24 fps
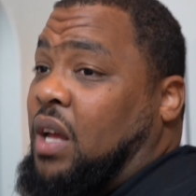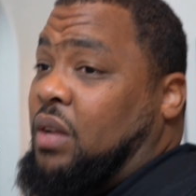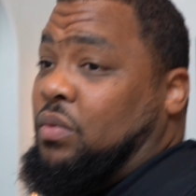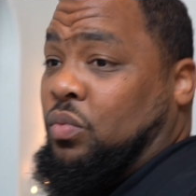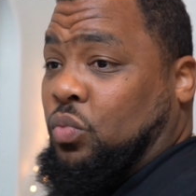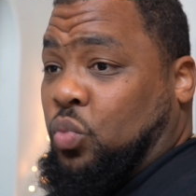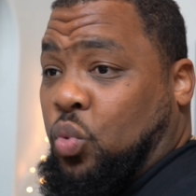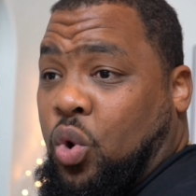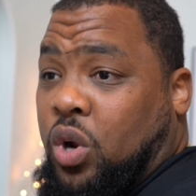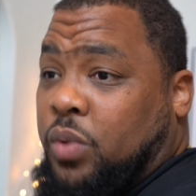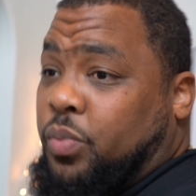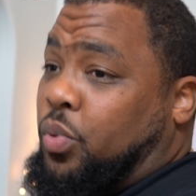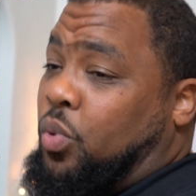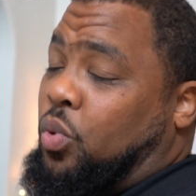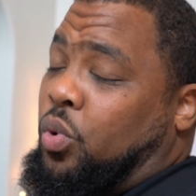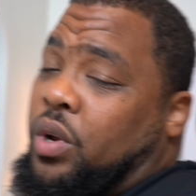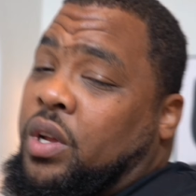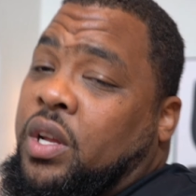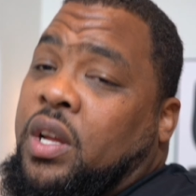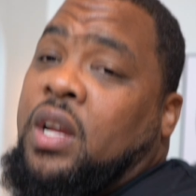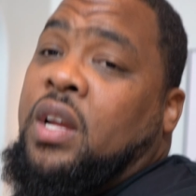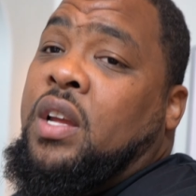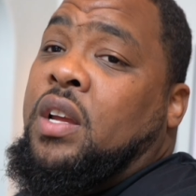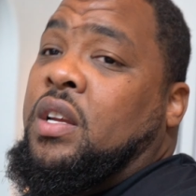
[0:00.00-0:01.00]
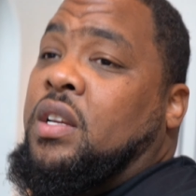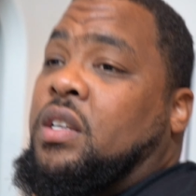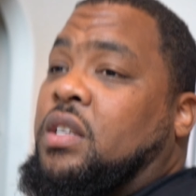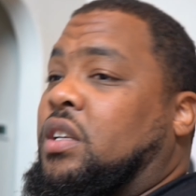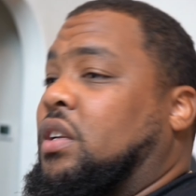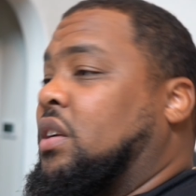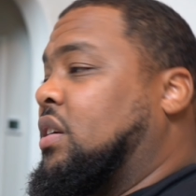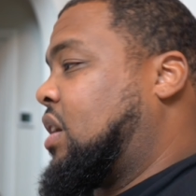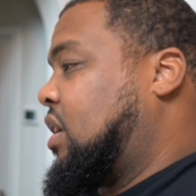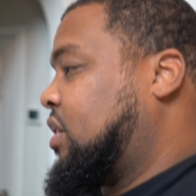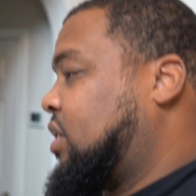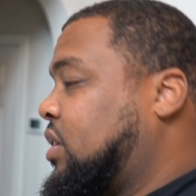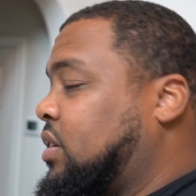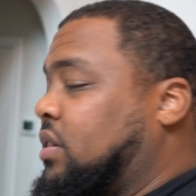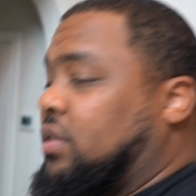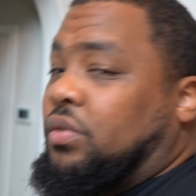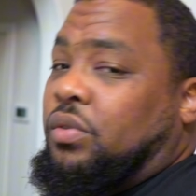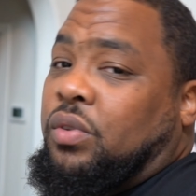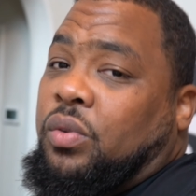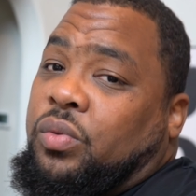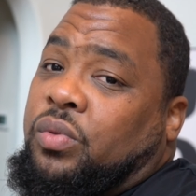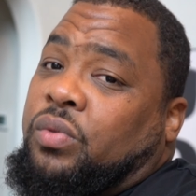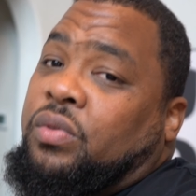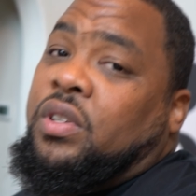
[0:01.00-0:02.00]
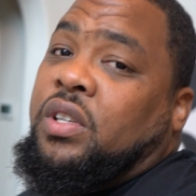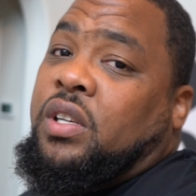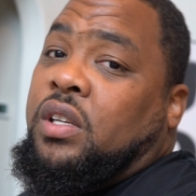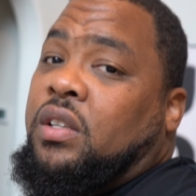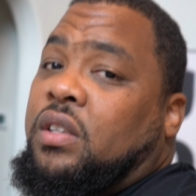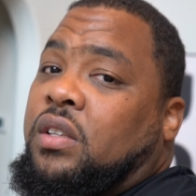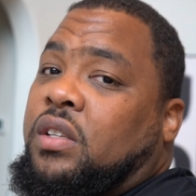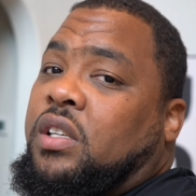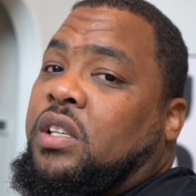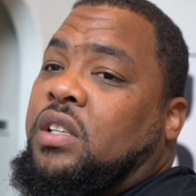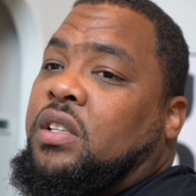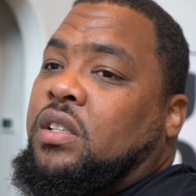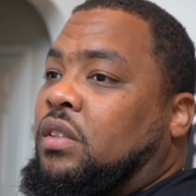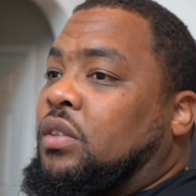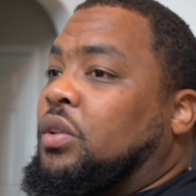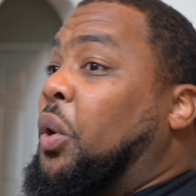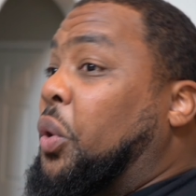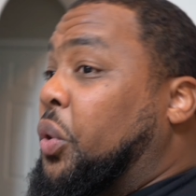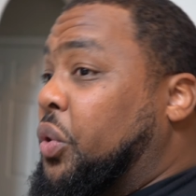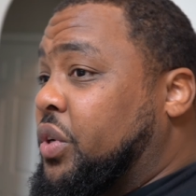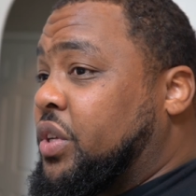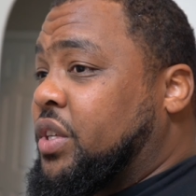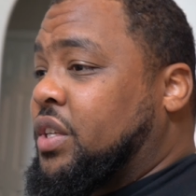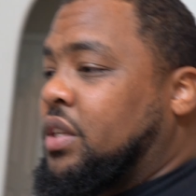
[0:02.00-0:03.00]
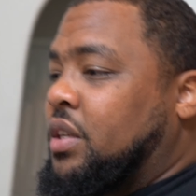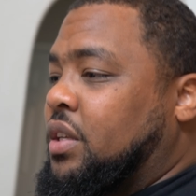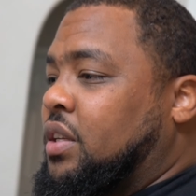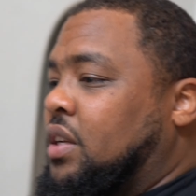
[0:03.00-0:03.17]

at one point. She, cause she, you know, she she's a nurse. I'm a